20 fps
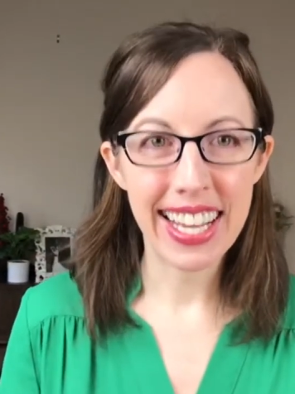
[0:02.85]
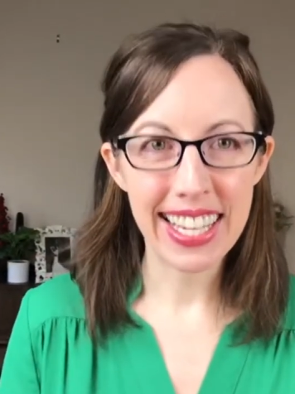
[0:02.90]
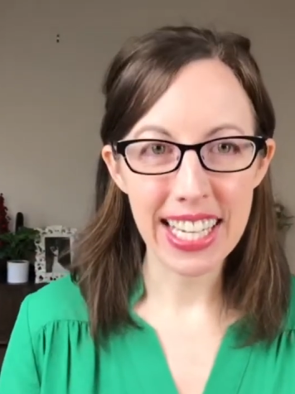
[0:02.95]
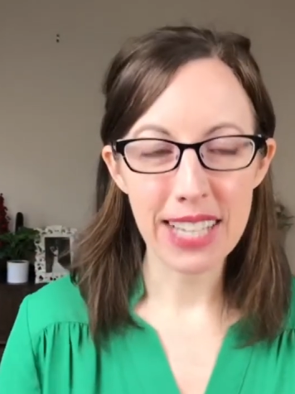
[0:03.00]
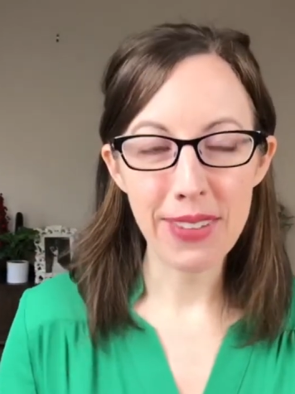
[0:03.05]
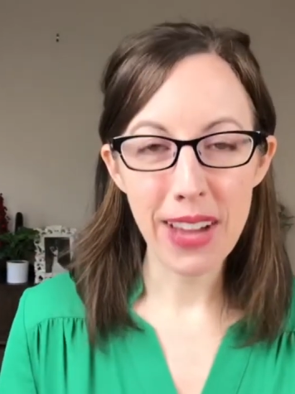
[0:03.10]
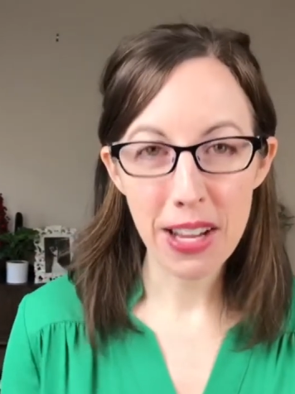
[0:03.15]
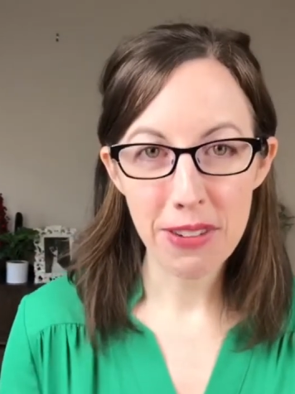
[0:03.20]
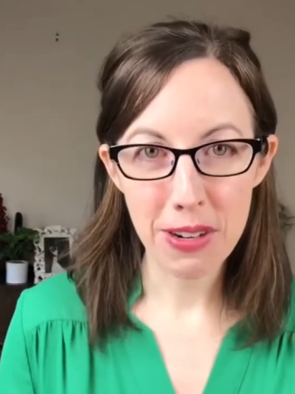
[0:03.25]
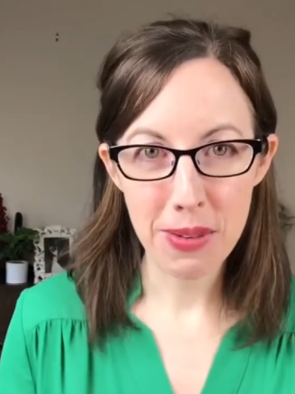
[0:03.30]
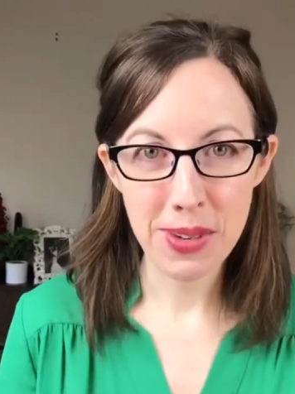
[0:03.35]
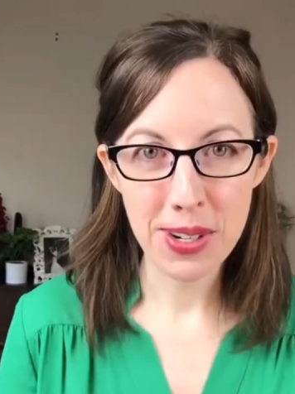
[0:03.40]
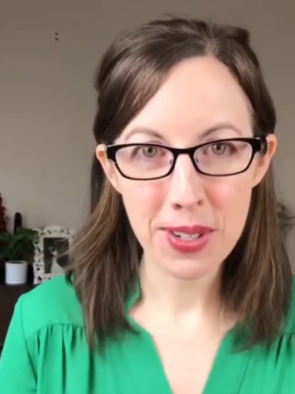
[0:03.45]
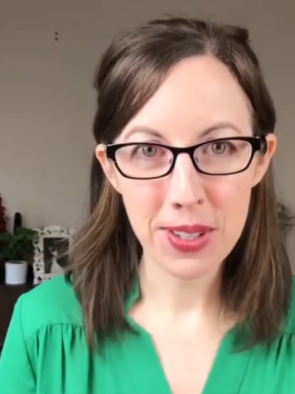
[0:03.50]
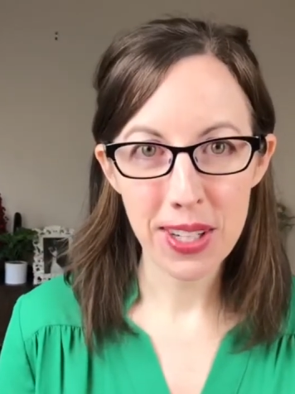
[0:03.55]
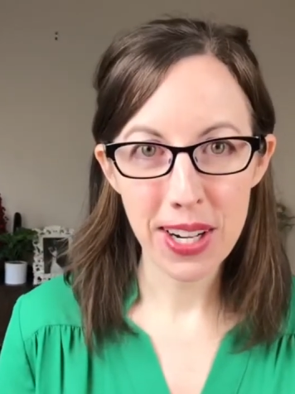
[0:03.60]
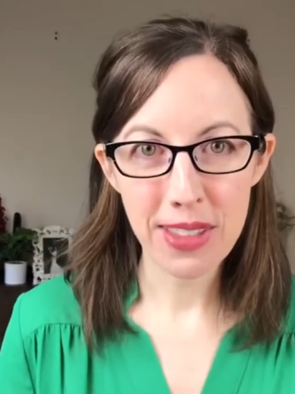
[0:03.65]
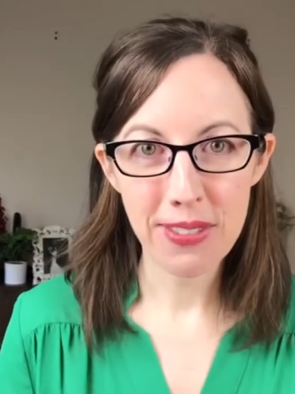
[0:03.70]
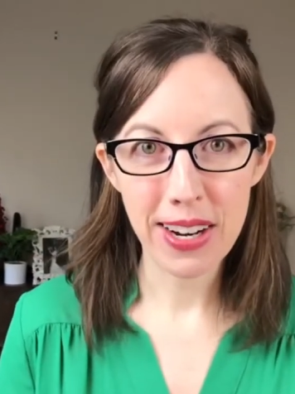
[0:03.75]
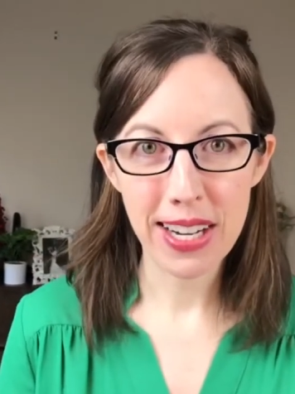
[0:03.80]
and I've had
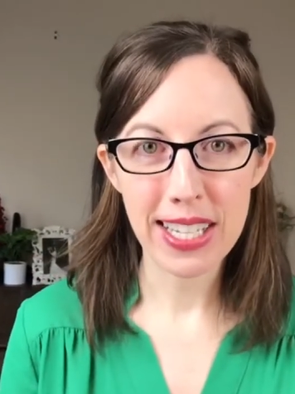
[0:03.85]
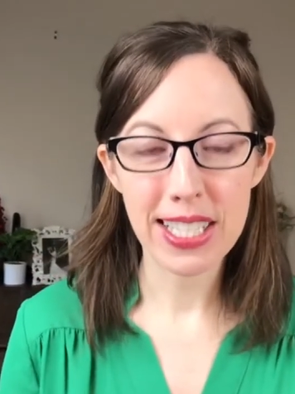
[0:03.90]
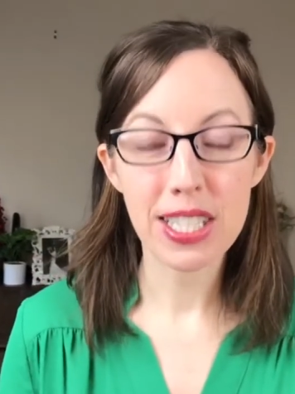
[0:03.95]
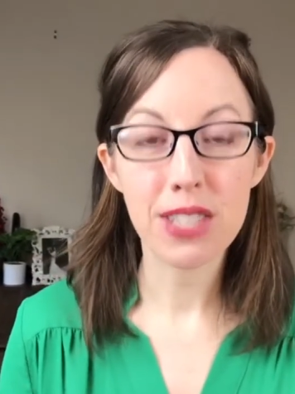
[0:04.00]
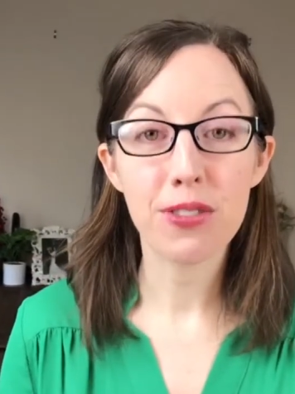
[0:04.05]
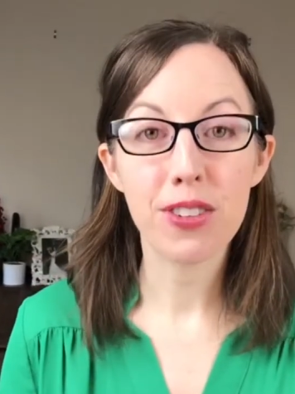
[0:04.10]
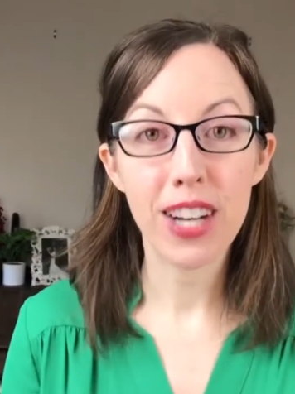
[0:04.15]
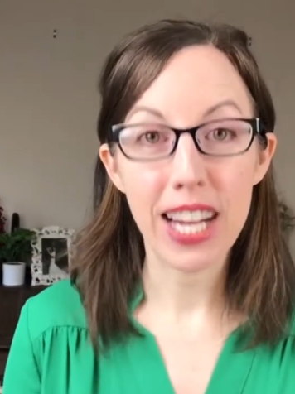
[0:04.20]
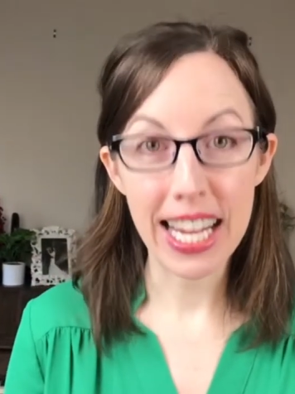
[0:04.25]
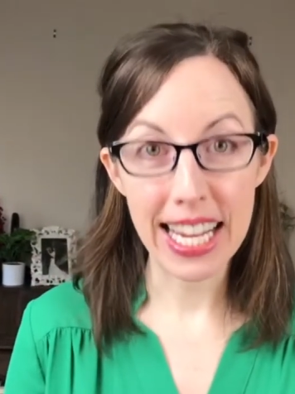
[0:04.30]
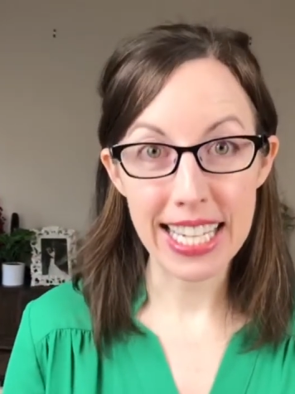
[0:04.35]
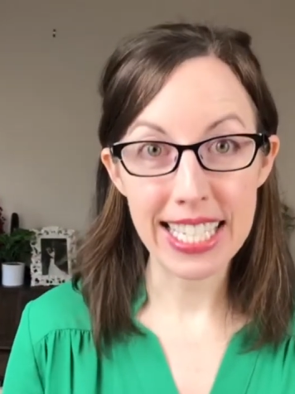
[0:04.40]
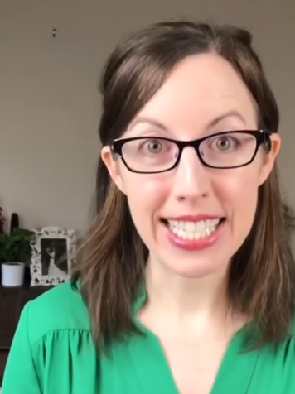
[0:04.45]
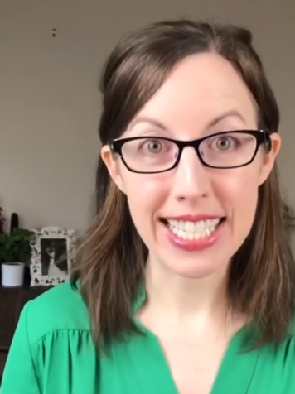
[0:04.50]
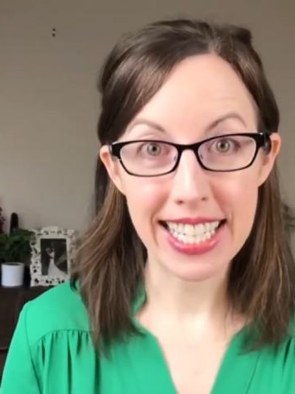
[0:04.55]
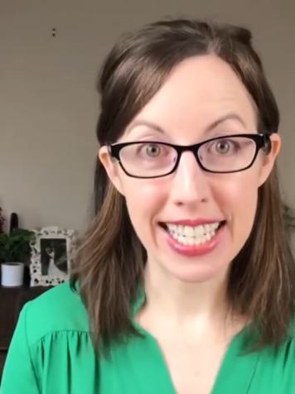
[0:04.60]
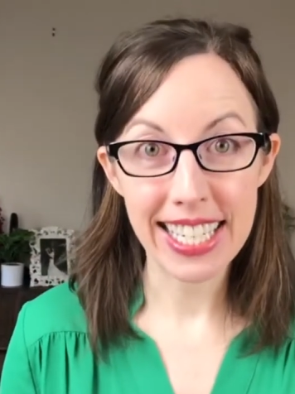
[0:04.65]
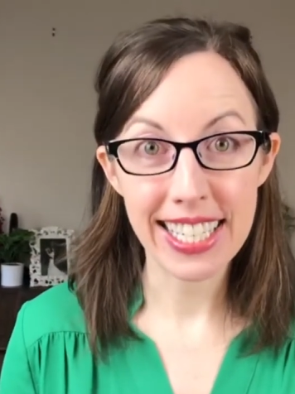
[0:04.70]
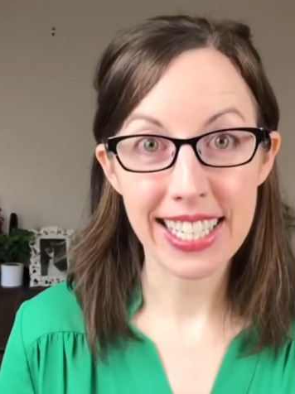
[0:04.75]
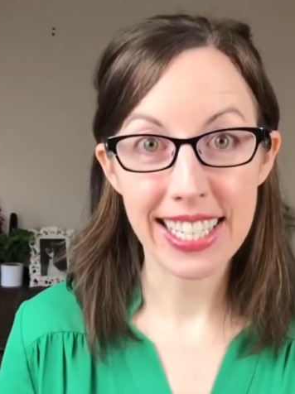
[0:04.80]
rheumatoid arthritis for
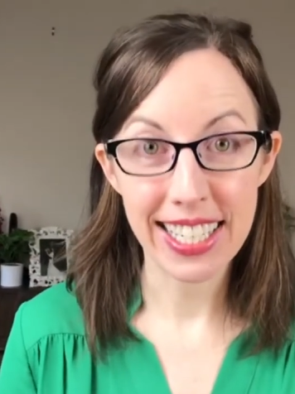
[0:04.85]
18